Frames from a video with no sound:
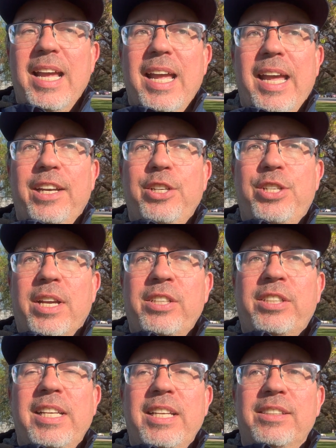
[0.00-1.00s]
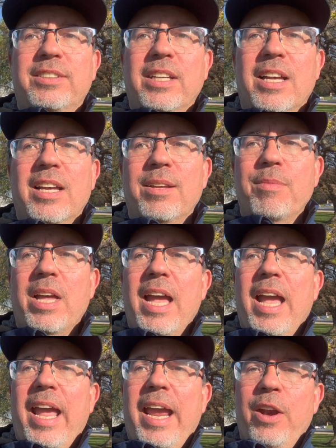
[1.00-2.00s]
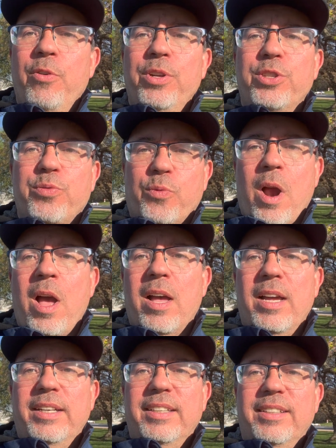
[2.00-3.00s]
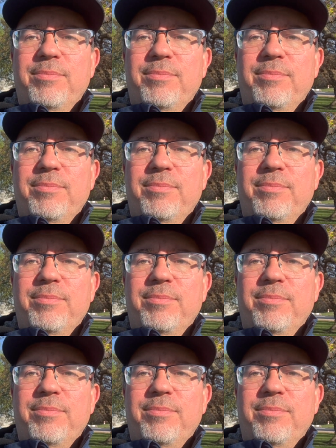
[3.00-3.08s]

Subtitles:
And just as Aaron's rod,